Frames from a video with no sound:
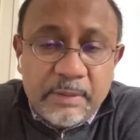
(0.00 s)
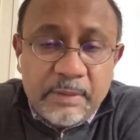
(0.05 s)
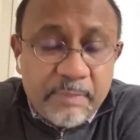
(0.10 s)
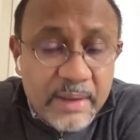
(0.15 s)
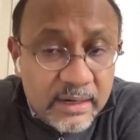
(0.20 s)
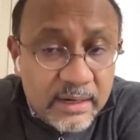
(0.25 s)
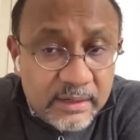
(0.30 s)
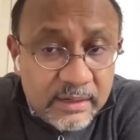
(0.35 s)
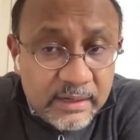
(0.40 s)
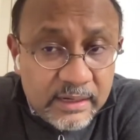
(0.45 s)

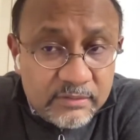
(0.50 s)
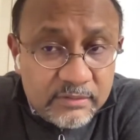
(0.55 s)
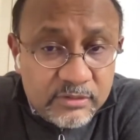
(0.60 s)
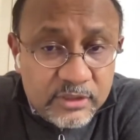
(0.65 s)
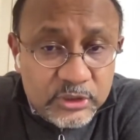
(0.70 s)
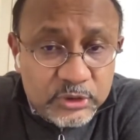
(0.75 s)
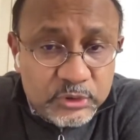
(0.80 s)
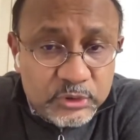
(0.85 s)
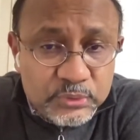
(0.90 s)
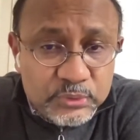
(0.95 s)

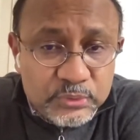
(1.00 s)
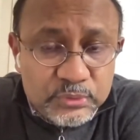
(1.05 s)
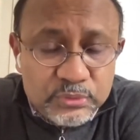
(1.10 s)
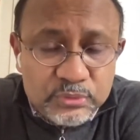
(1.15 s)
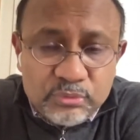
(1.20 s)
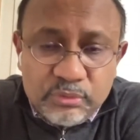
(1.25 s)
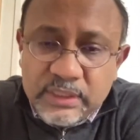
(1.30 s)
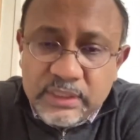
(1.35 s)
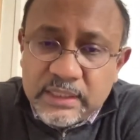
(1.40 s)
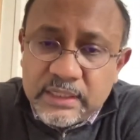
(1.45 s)
preparedness
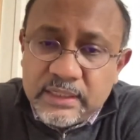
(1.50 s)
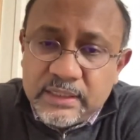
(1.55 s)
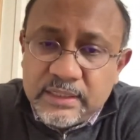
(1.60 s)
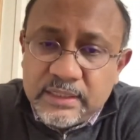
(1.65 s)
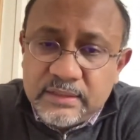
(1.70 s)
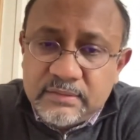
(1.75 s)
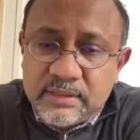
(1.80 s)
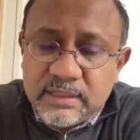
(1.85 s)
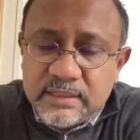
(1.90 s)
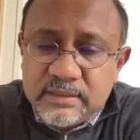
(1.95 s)
issues, whether
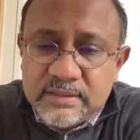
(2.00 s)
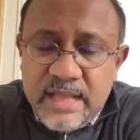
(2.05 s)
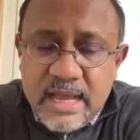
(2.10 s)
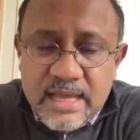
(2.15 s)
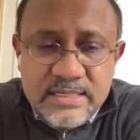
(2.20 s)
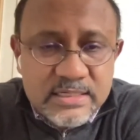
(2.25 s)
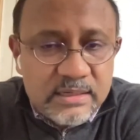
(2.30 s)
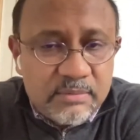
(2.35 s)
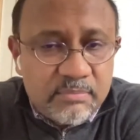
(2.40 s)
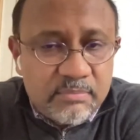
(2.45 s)
it is the
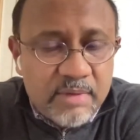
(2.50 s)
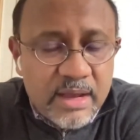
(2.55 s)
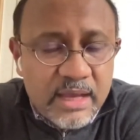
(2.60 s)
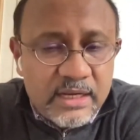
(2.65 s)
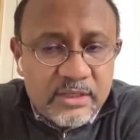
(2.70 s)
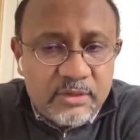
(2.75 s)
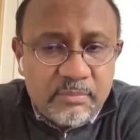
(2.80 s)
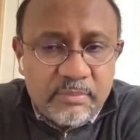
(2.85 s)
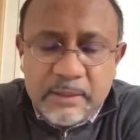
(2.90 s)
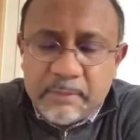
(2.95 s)
disaster
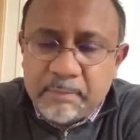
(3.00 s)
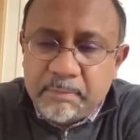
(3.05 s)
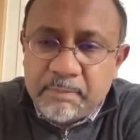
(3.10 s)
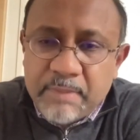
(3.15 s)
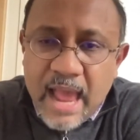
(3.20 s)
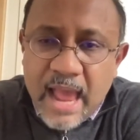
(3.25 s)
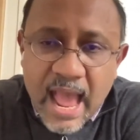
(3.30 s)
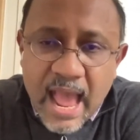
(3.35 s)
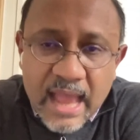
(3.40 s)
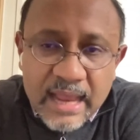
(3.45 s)
management
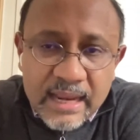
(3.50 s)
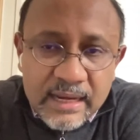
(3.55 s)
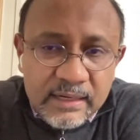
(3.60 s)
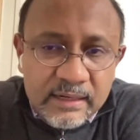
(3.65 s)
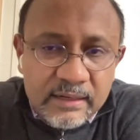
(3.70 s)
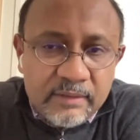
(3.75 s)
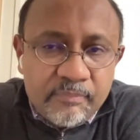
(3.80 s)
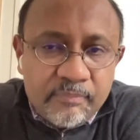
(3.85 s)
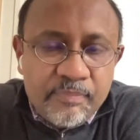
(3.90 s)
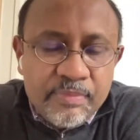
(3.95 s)

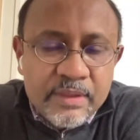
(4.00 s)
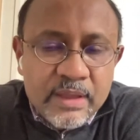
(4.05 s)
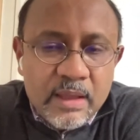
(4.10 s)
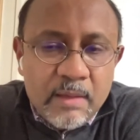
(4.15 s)
plan,